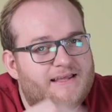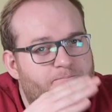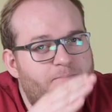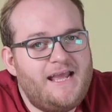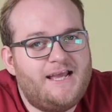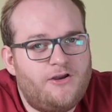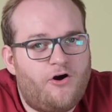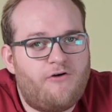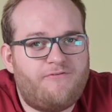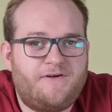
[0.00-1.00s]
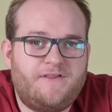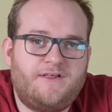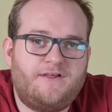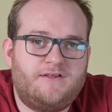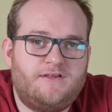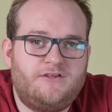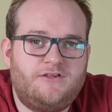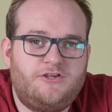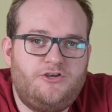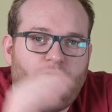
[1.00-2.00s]
make an offer that
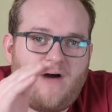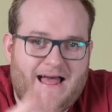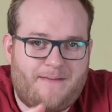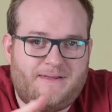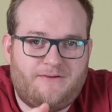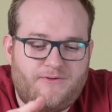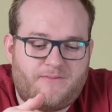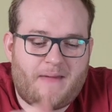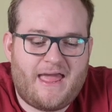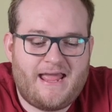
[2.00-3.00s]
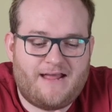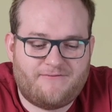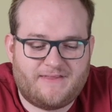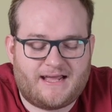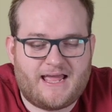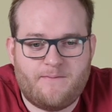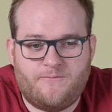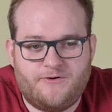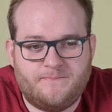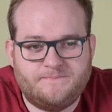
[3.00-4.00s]
you're happy with paying for that
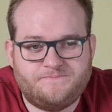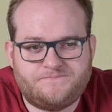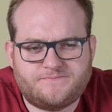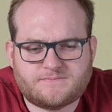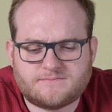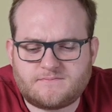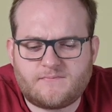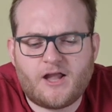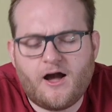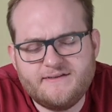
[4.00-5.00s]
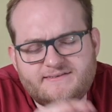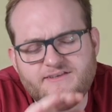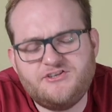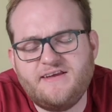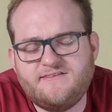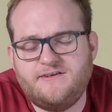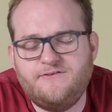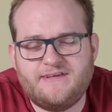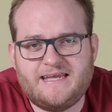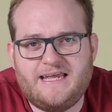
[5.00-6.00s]
camera. I'd suggest
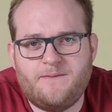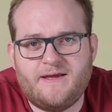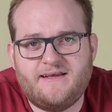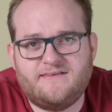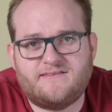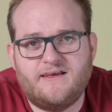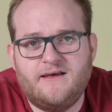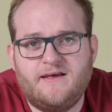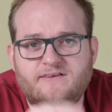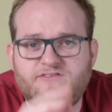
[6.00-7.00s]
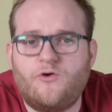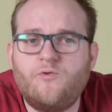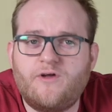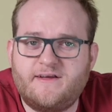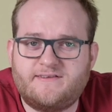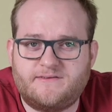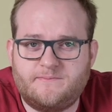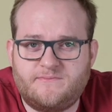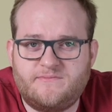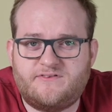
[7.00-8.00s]
using eBay's sold
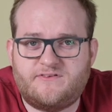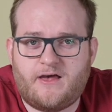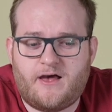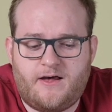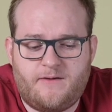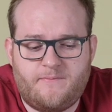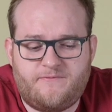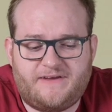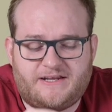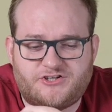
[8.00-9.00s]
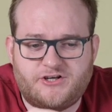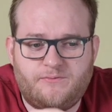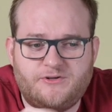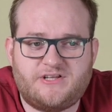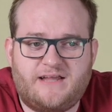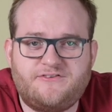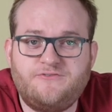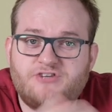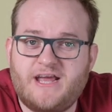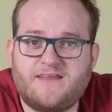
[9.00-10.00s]
items feature, which lets you
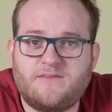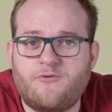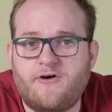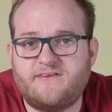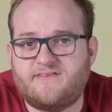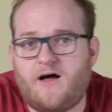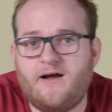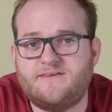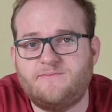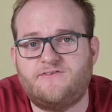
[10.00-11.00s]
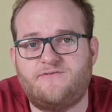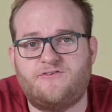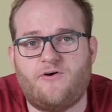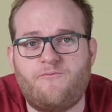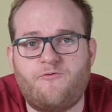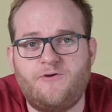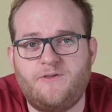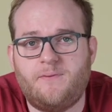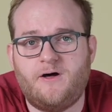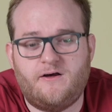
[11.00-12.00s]
check the price that items have sold for in
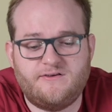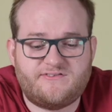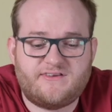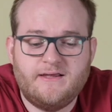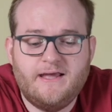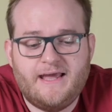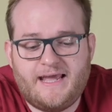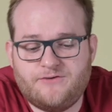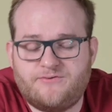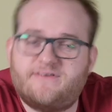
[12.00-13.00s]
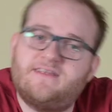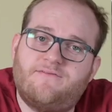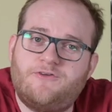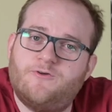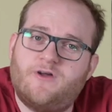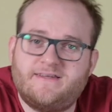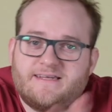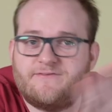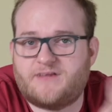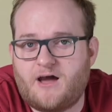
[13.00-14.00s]
the past in order to give you an
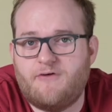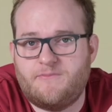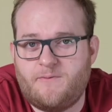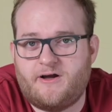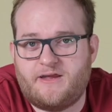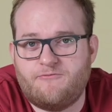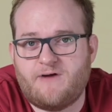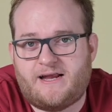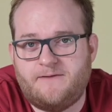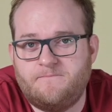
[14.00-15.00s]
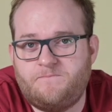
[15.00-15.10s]
idea of the current market rate.